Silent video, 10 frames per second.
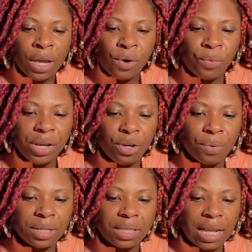When you
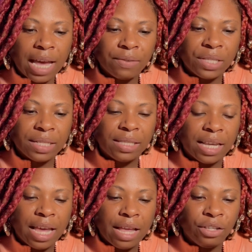were slaves to
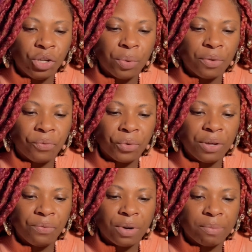sin, you were
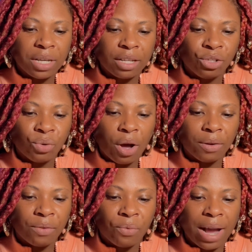free from the
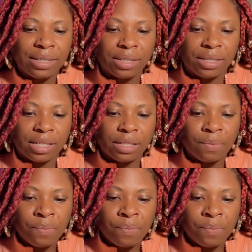control of righteousness.